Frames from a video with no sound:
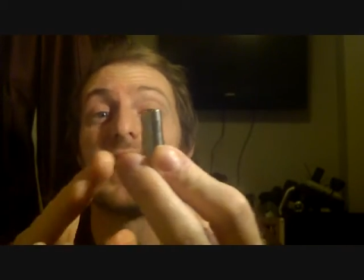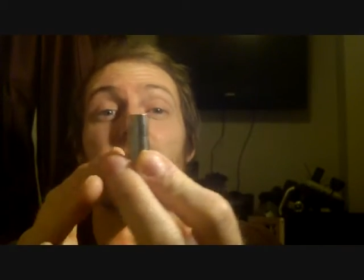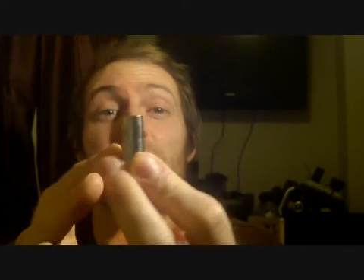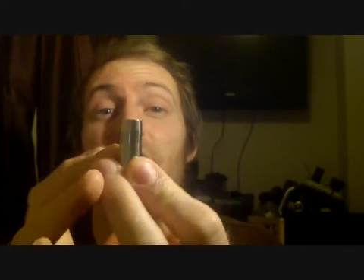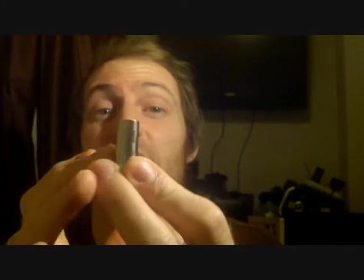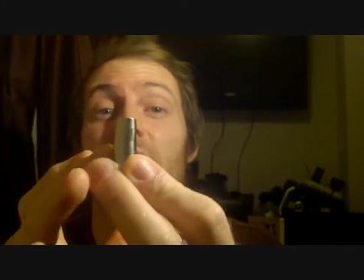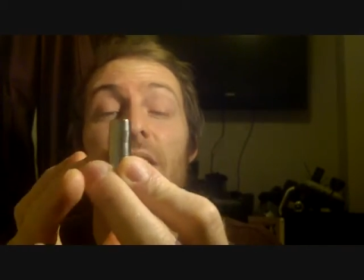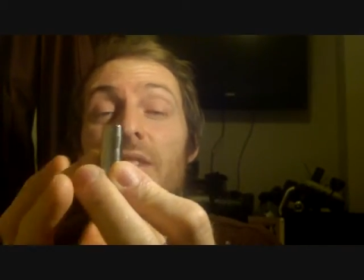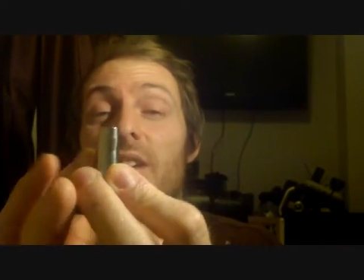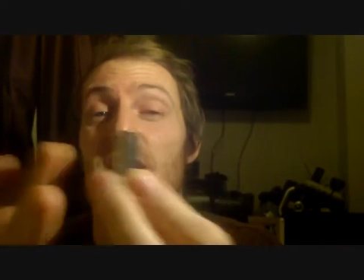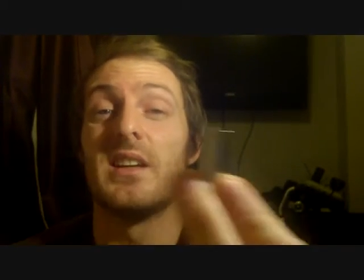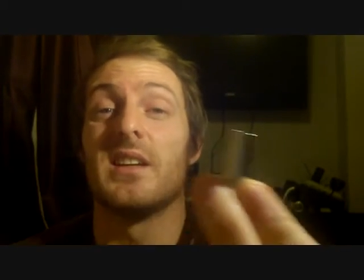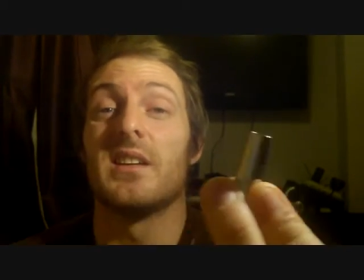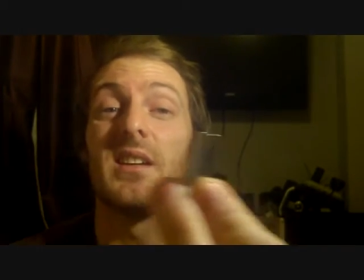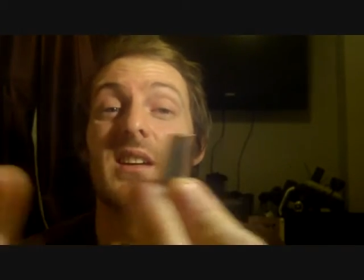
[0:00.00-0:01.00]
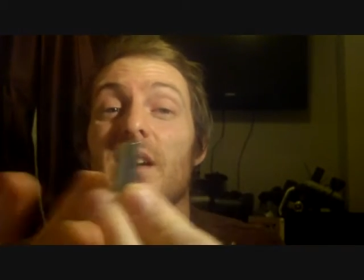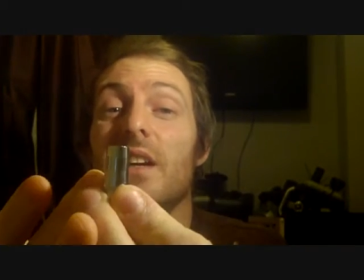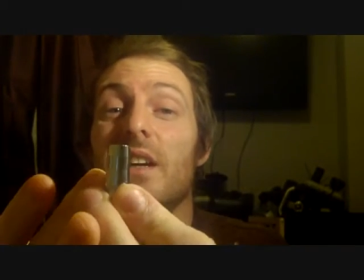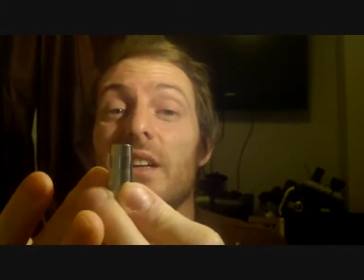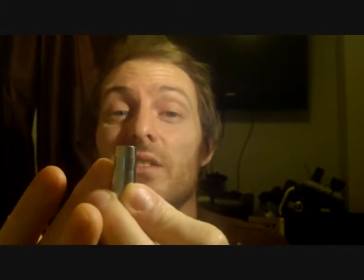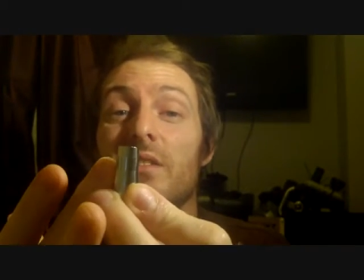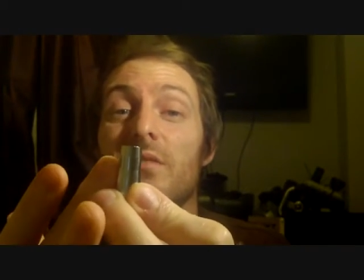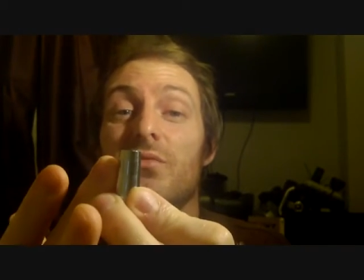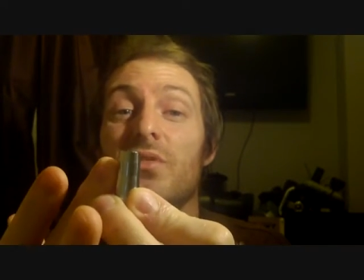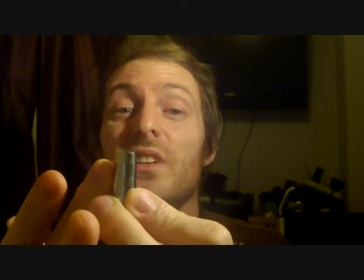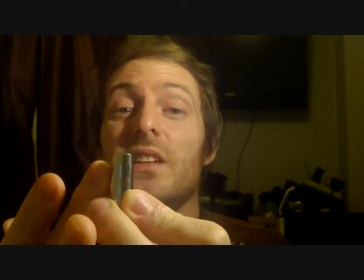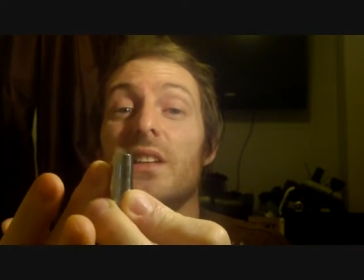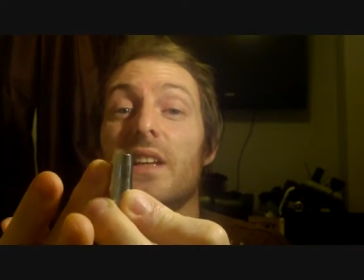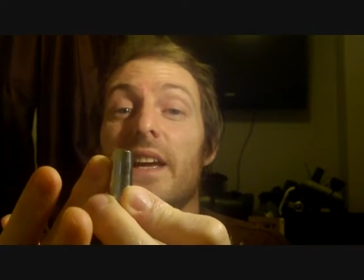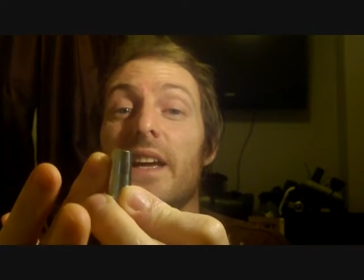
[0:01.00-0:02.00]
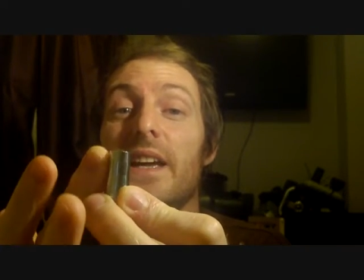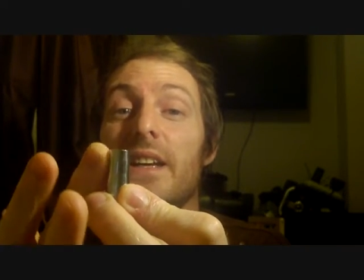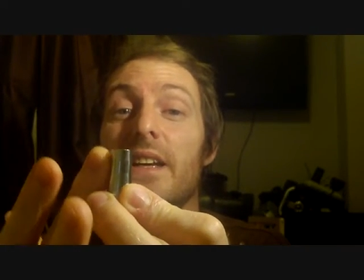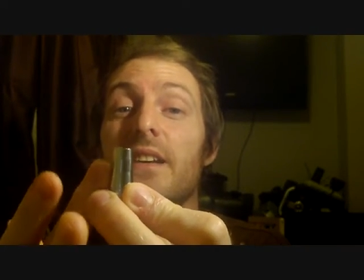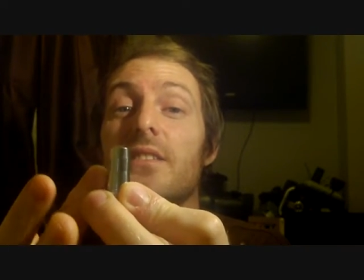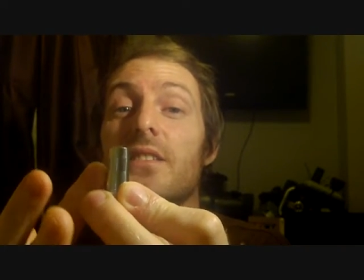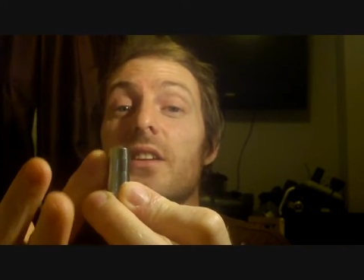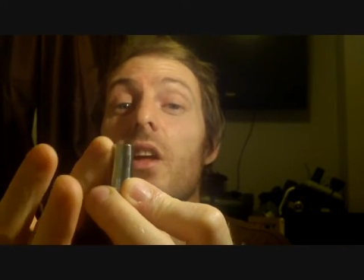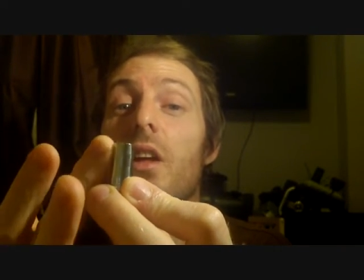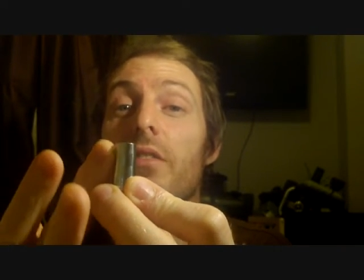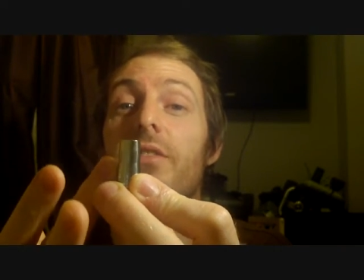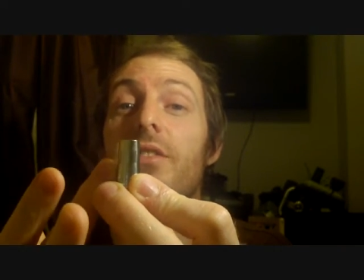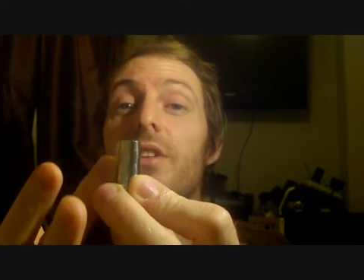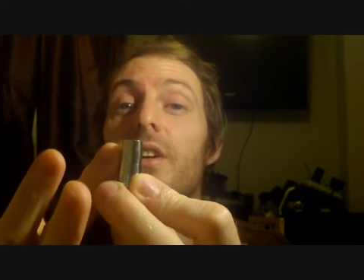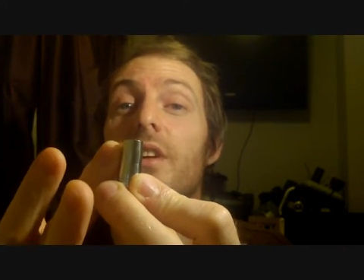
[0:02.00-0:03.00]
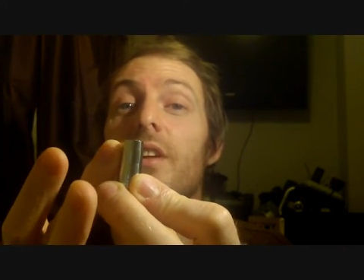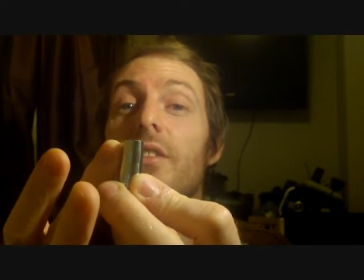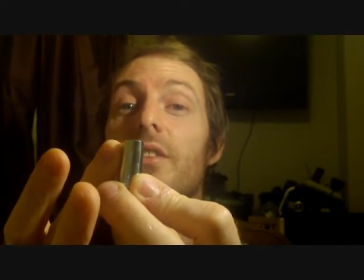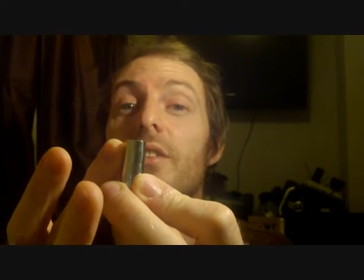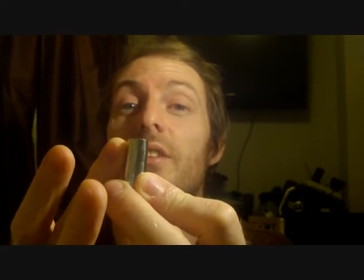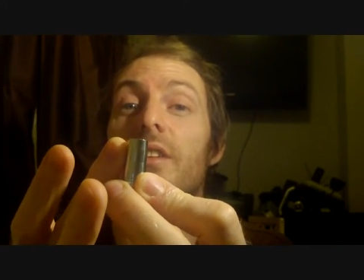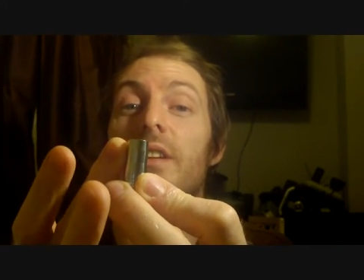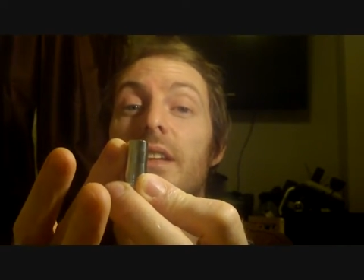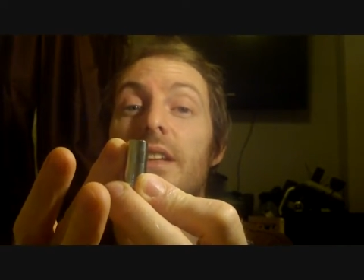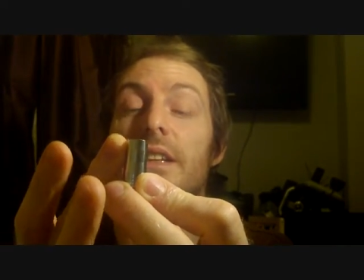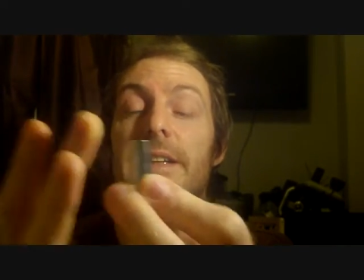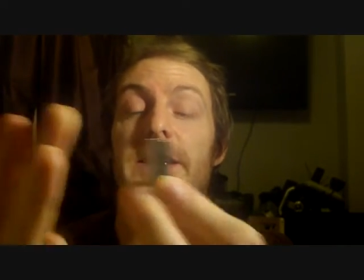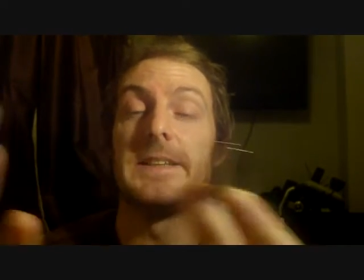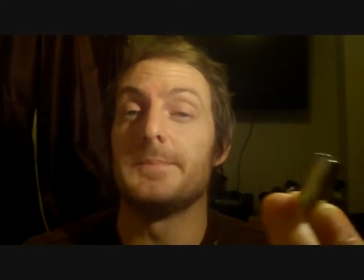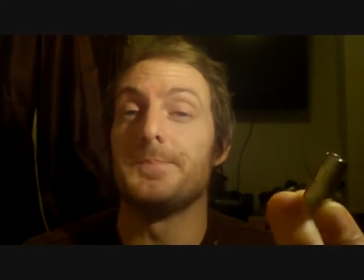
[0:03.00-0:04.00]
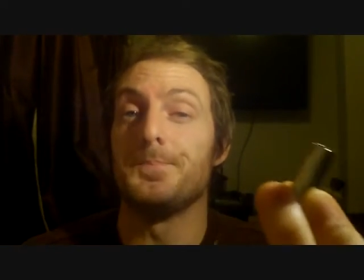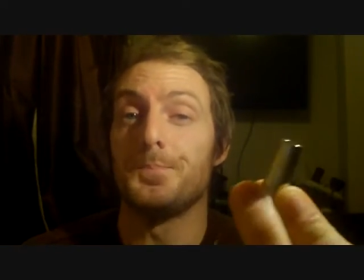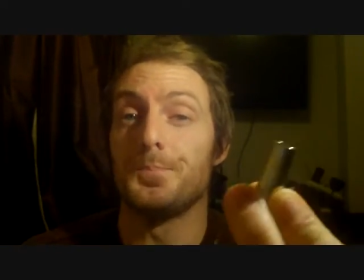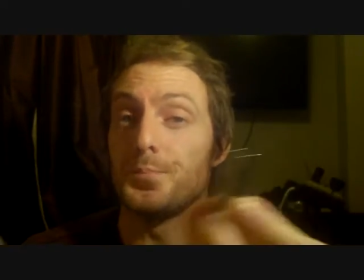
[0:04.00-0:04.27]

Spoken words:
I think it's really, it is a lot thinner than the